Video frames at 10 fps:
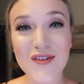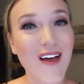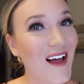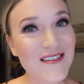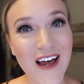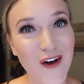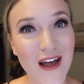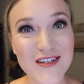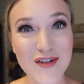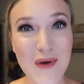So that is how
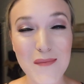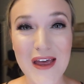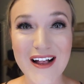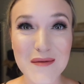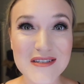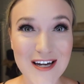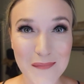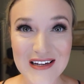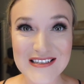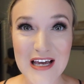I do my makeup step
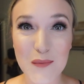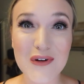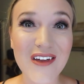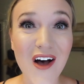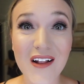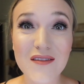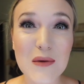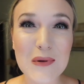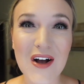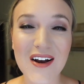by step with all of
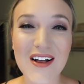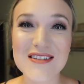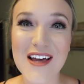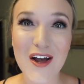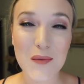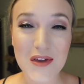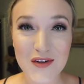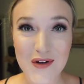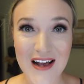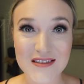the products. I hope that
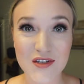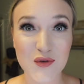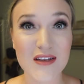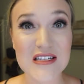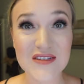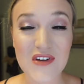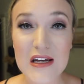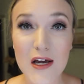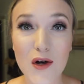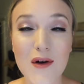you guys enjoyed this
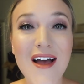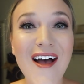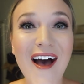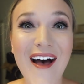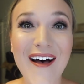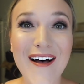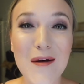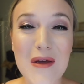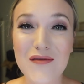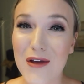video.
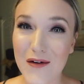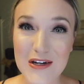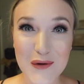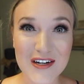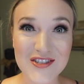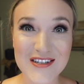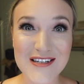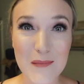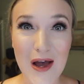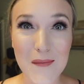If you have any questions
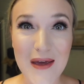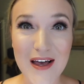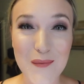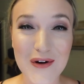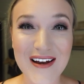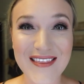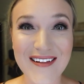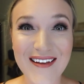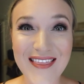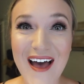about makeup or anything
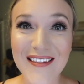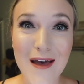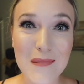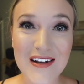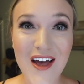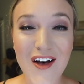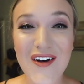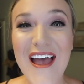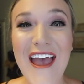like that, let me know.